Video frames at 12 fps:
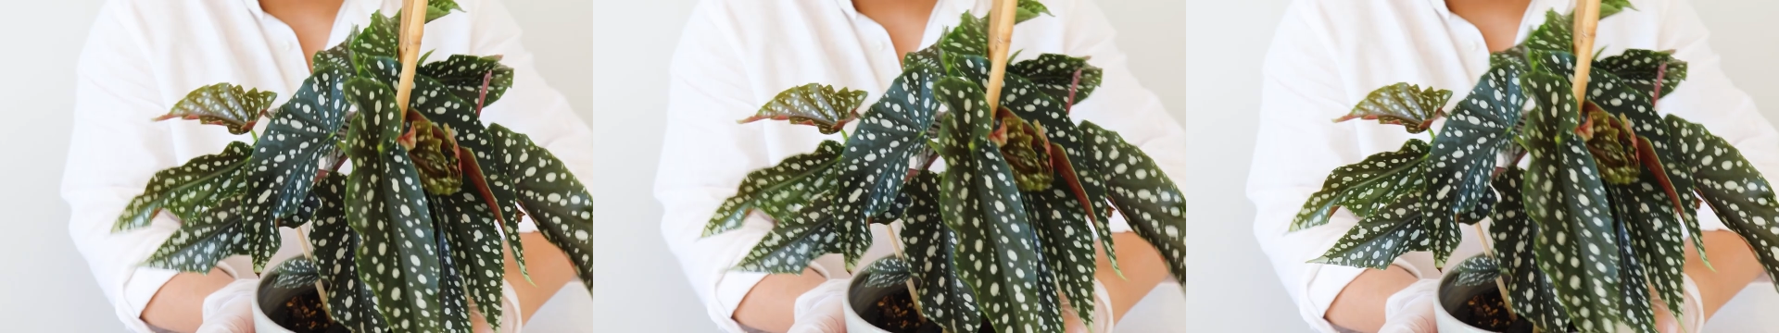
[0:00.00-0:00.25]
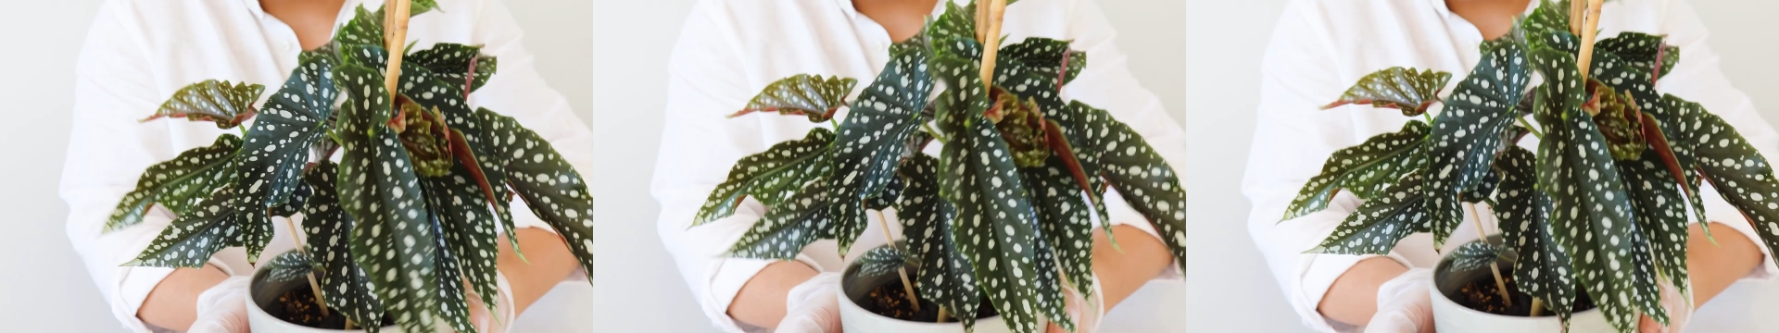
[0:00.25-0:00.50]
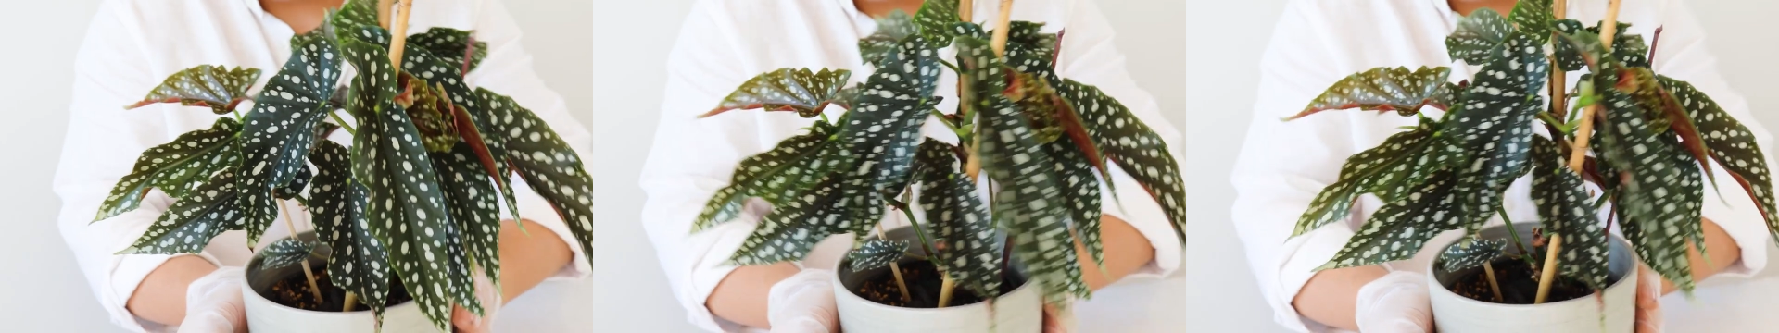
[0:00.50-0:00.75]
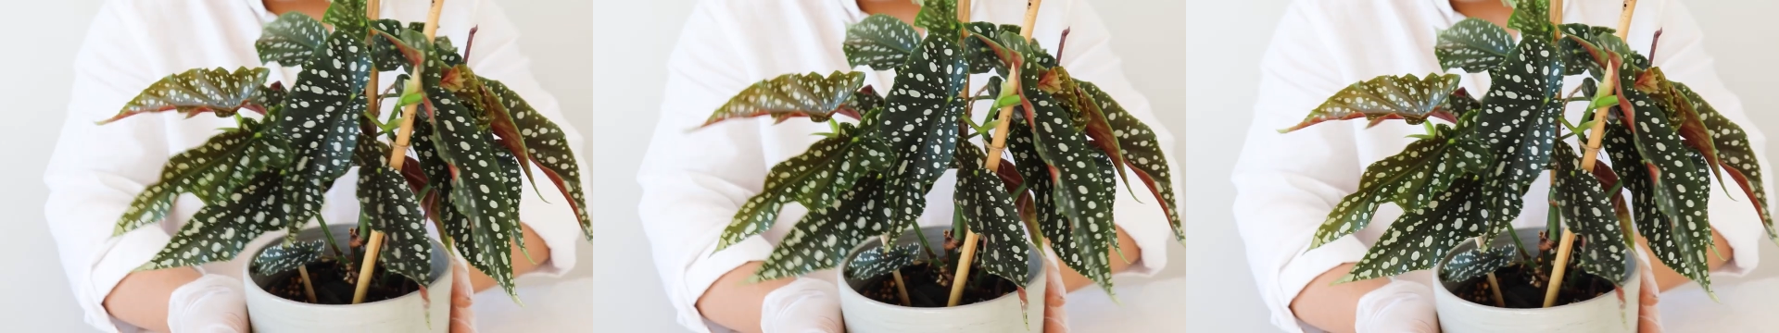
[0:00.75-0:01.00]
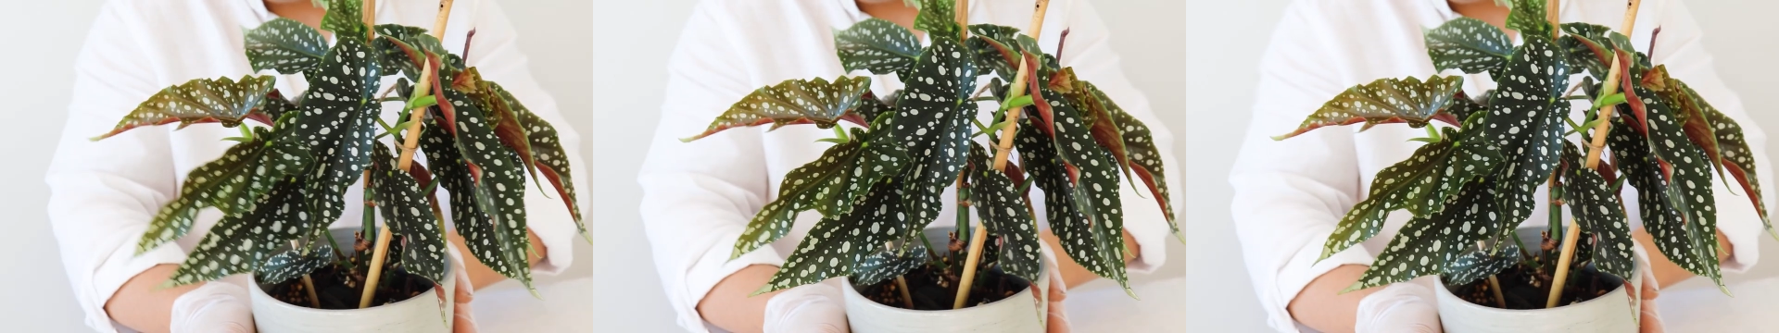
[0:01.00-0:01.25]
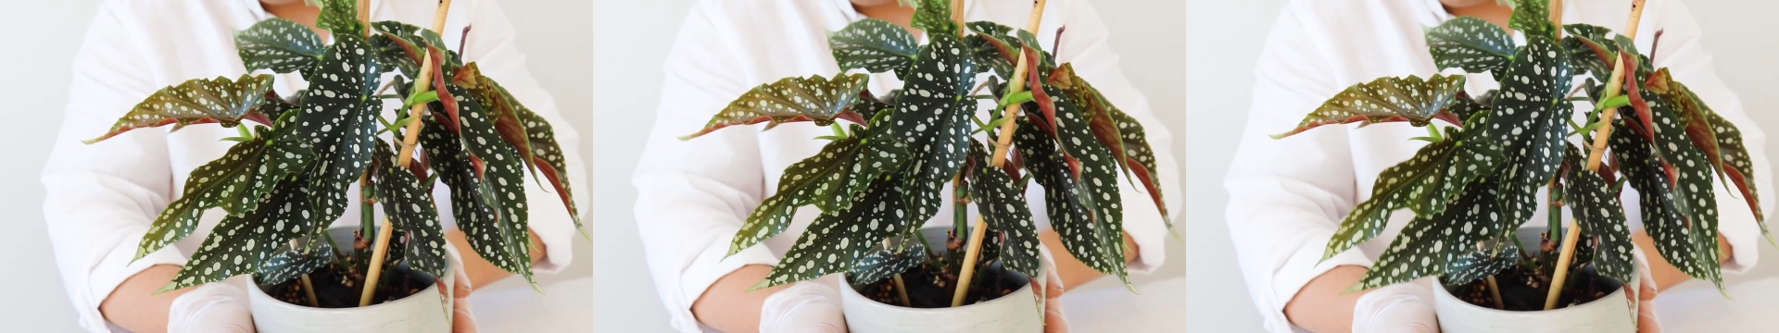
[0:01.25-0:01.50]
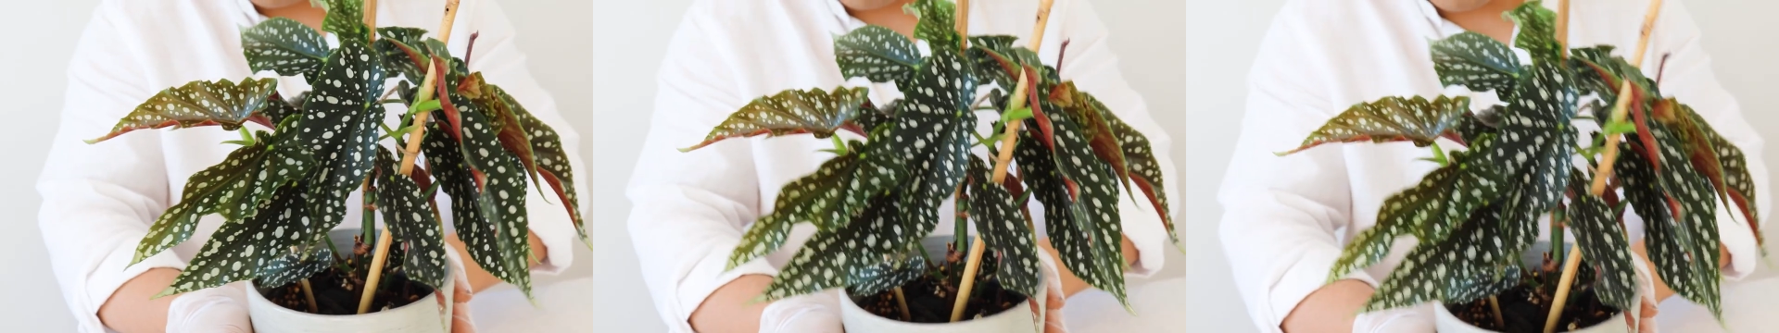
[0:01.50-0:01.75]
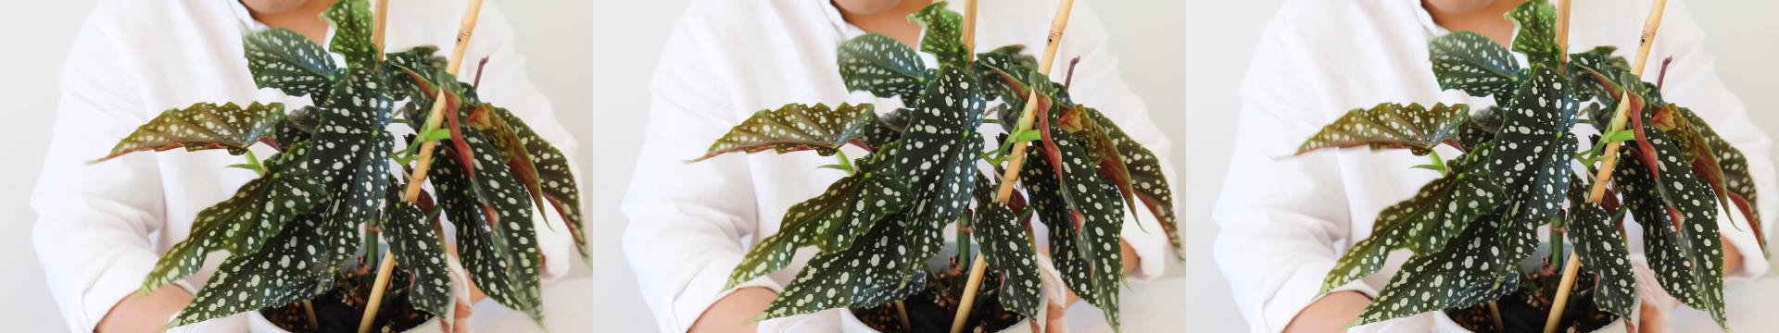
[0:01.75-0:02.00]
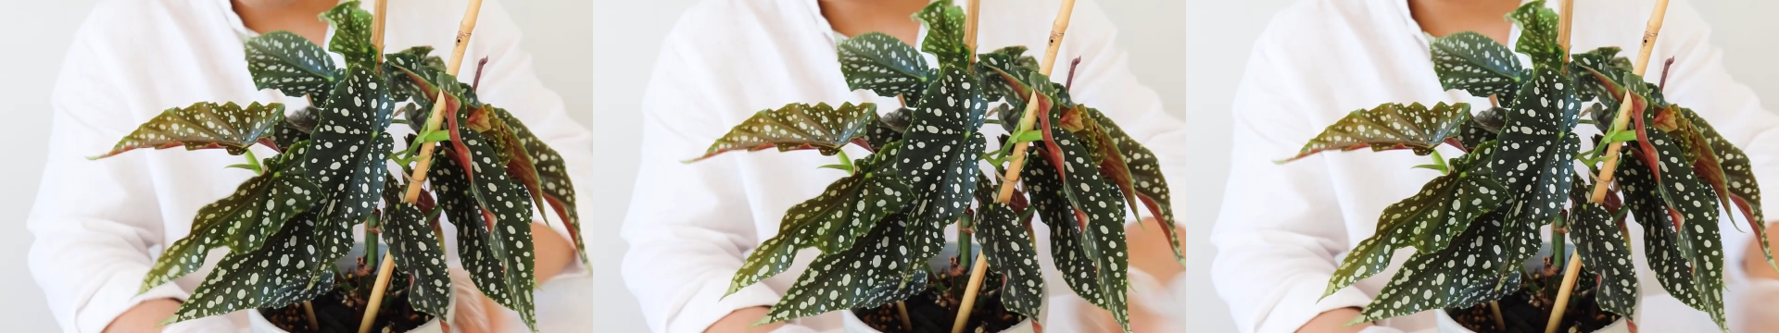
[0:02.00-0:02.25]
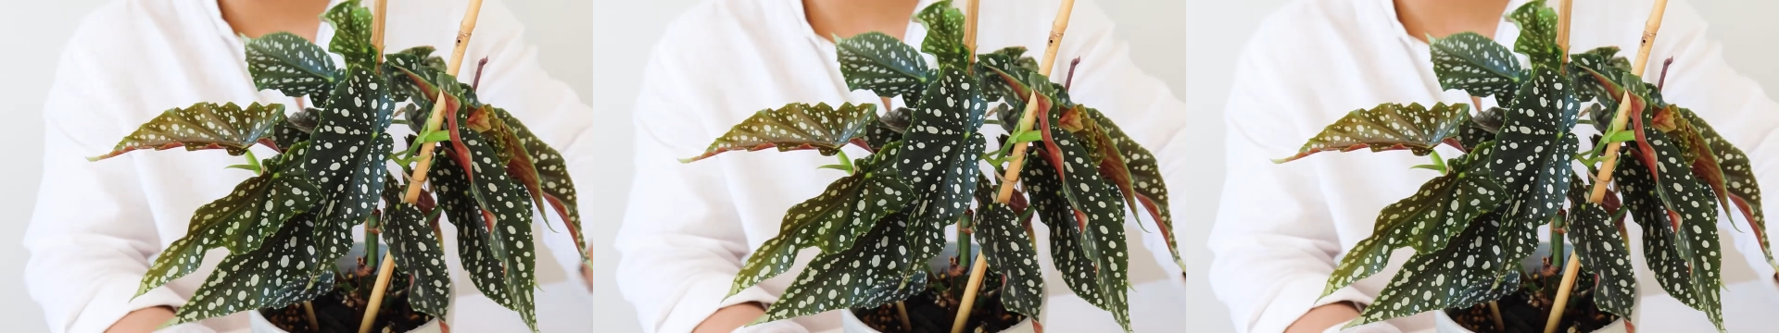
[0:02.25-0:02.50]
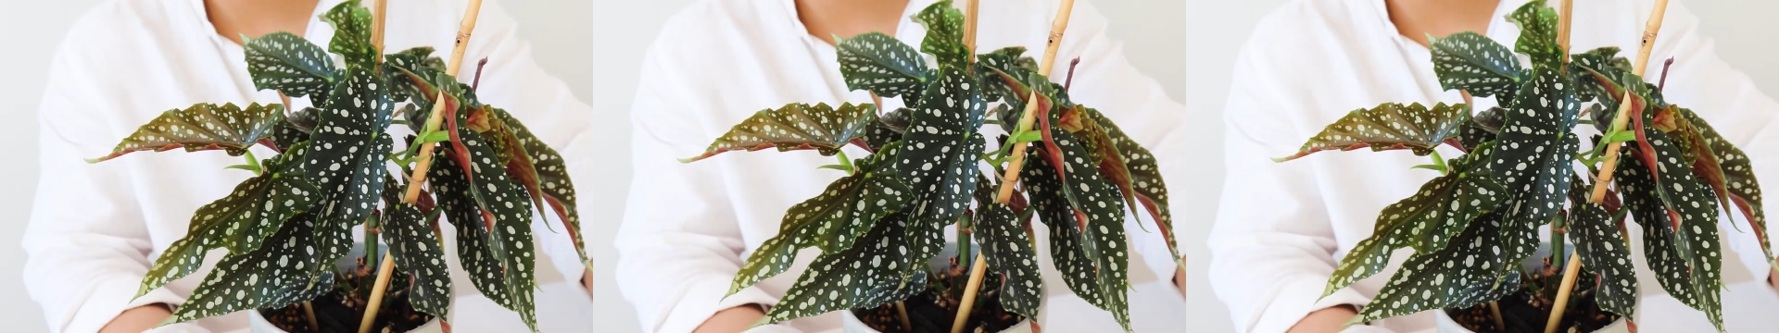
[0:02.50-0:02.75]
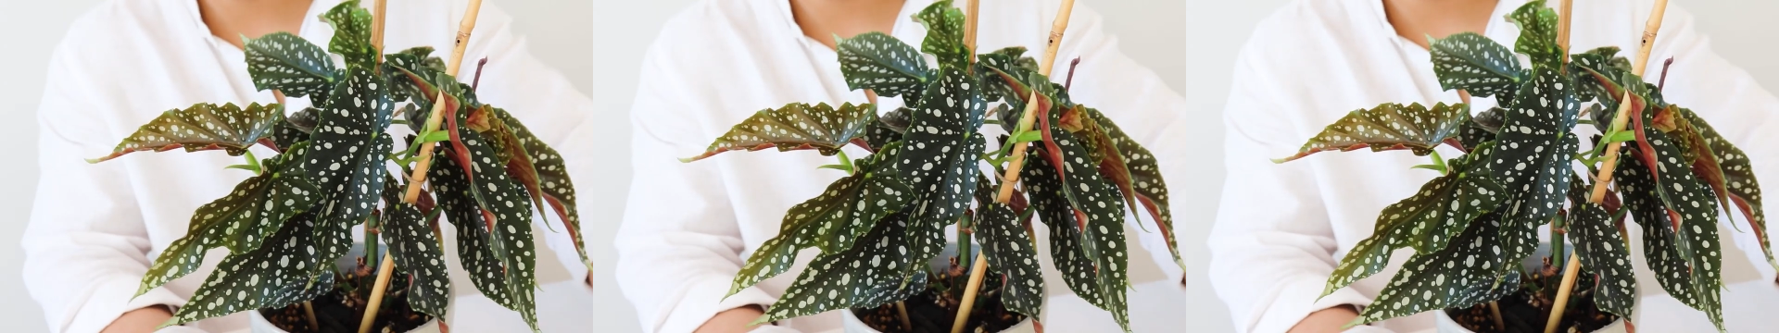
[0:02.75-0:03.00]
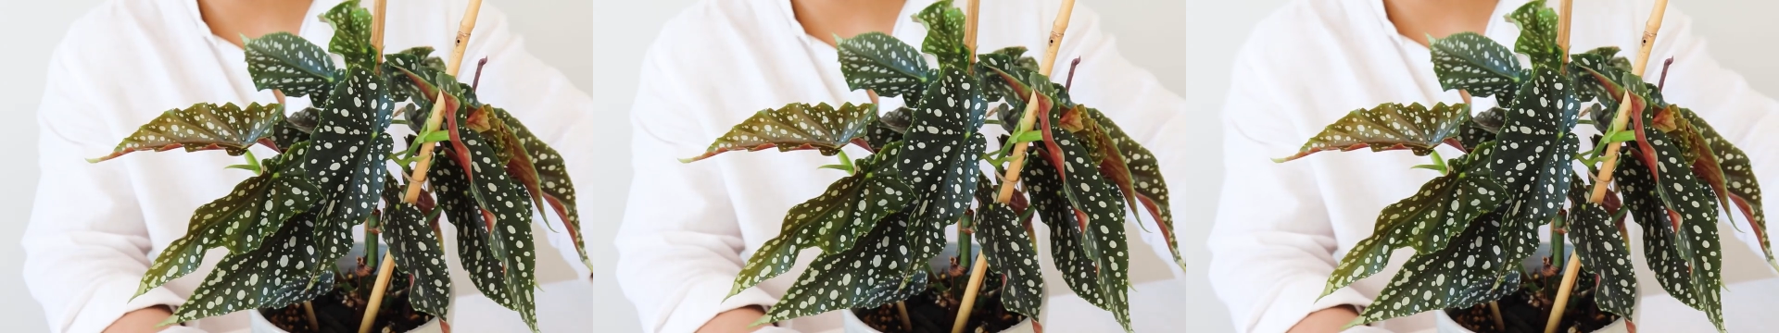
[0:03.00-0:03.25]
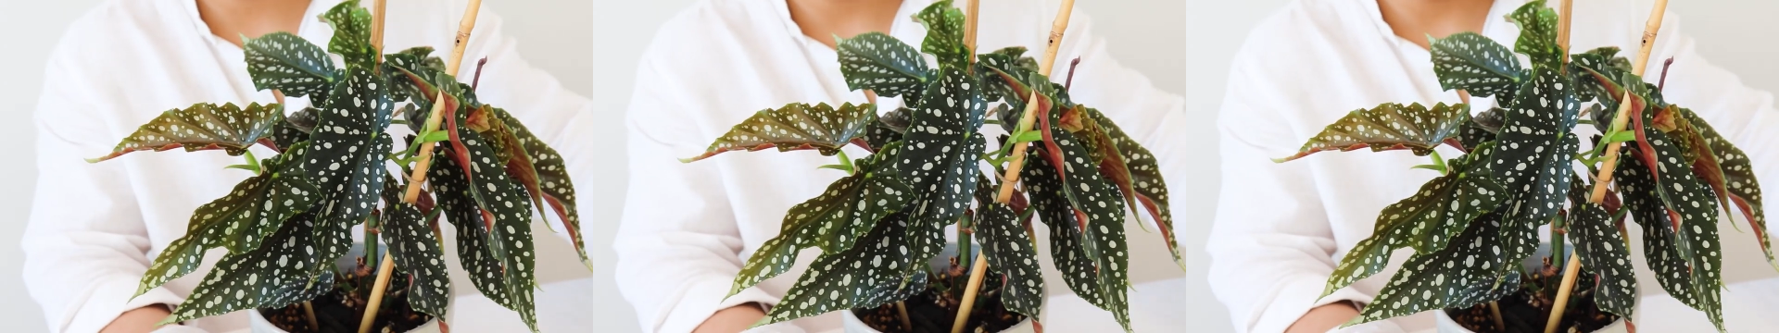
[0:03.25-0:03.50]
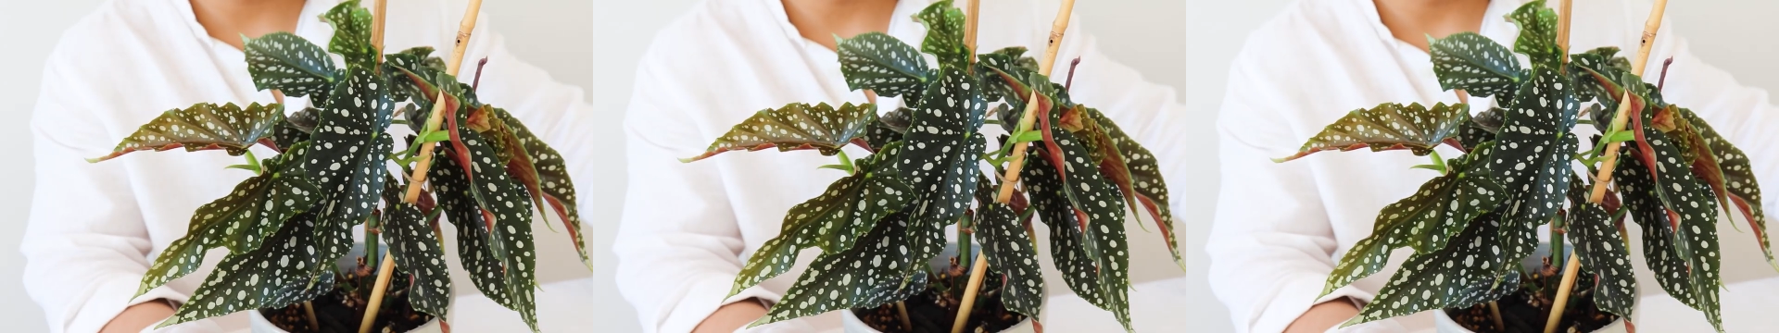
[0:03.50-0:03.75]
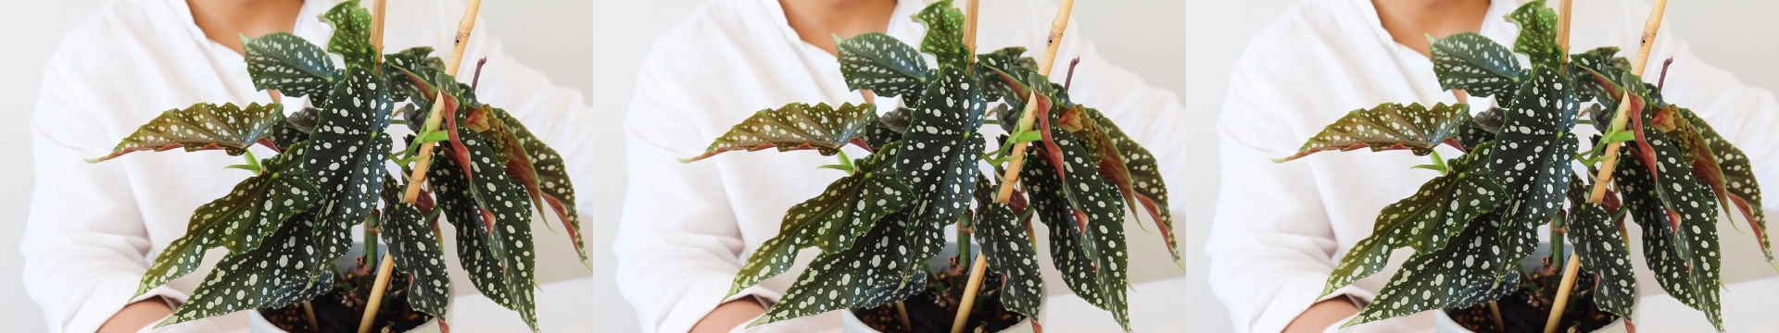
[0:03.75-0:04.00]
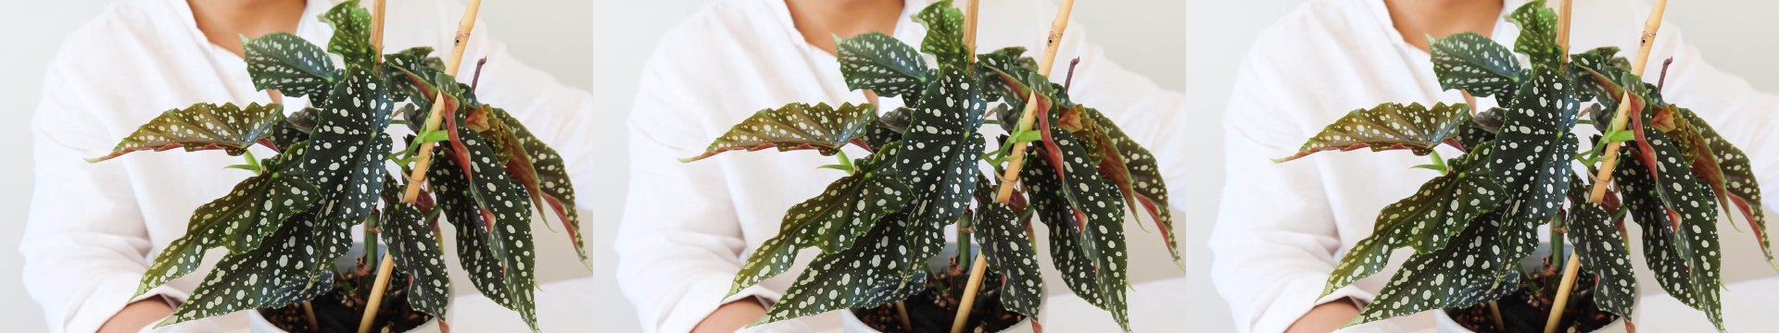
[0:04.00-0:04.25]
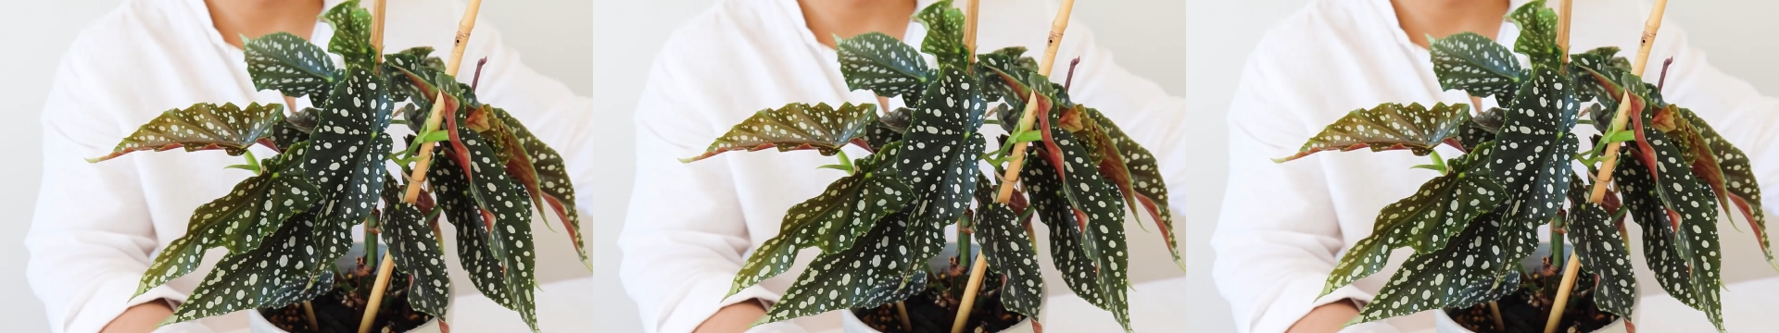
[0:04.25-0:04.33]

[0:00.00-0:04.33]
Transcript: Nobody's mouth can be seen.